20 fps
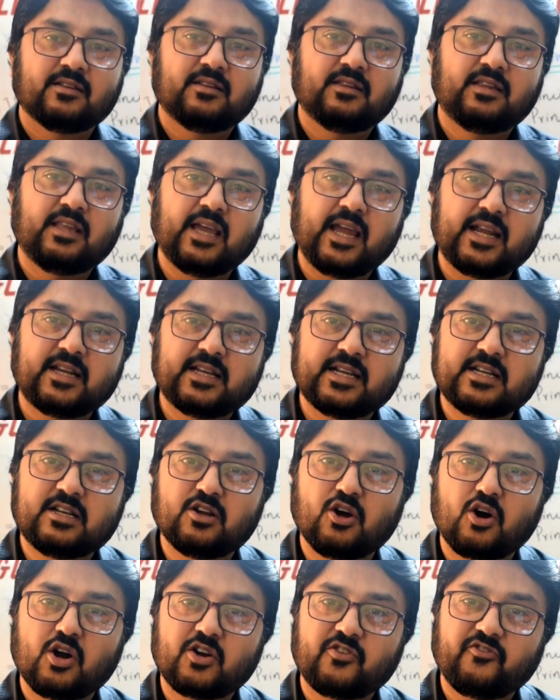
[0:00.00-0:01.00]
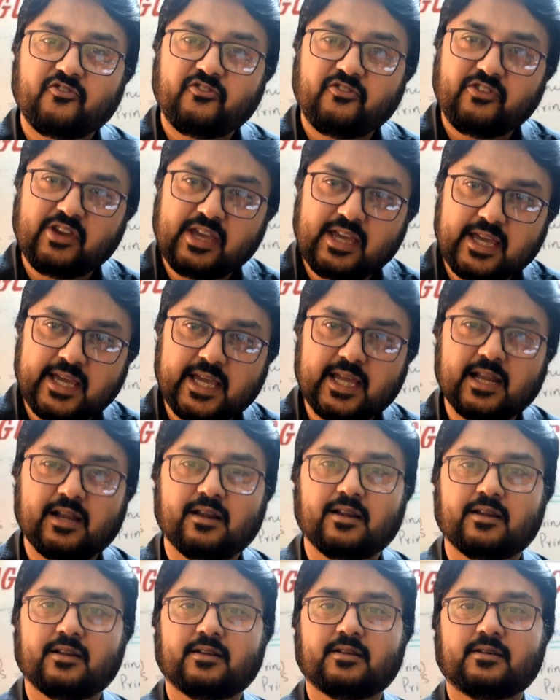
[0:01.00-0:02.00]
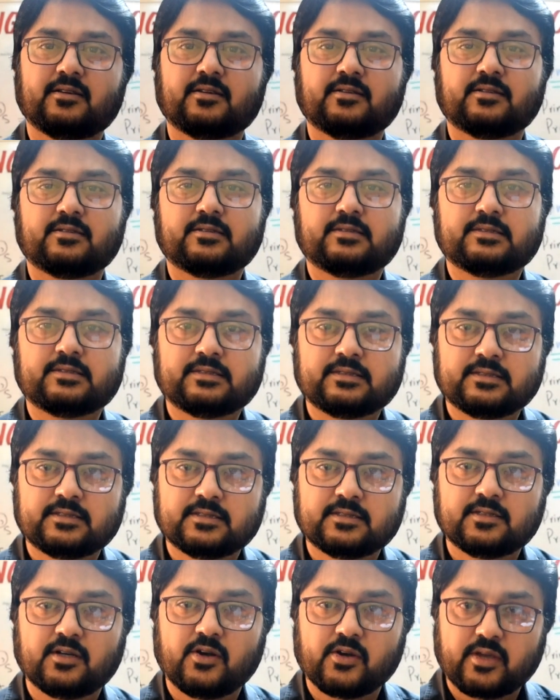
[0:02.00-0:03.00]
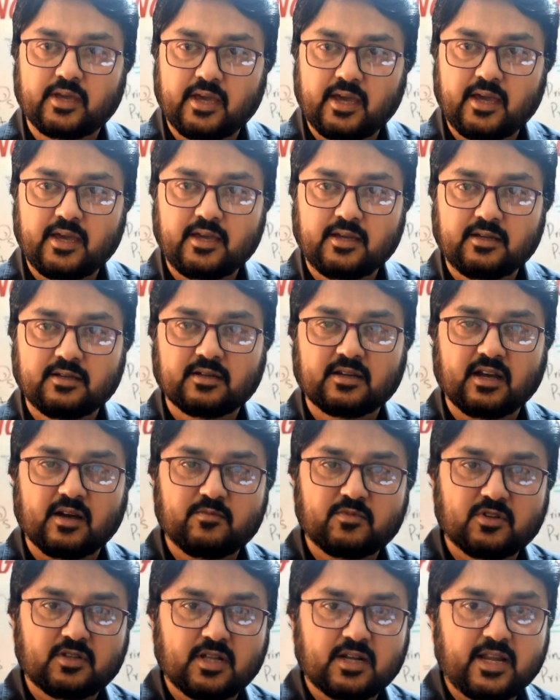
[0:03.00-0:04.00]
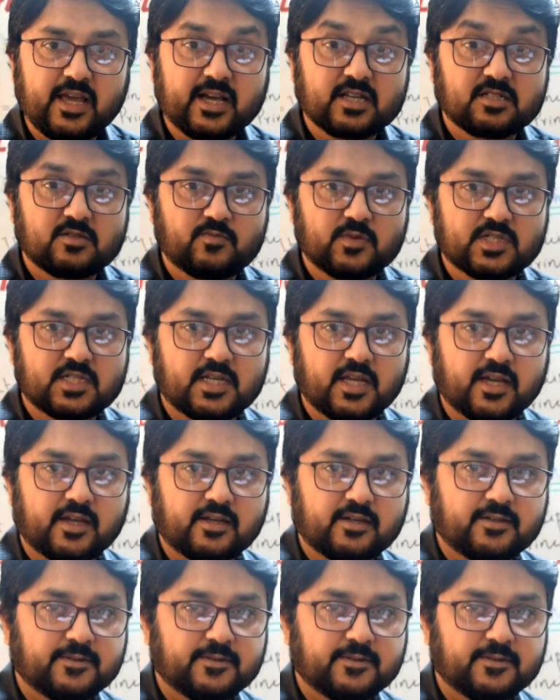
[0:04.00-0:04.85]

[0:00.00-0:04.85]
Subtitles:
They did not feel. Okay, come to the next mistake.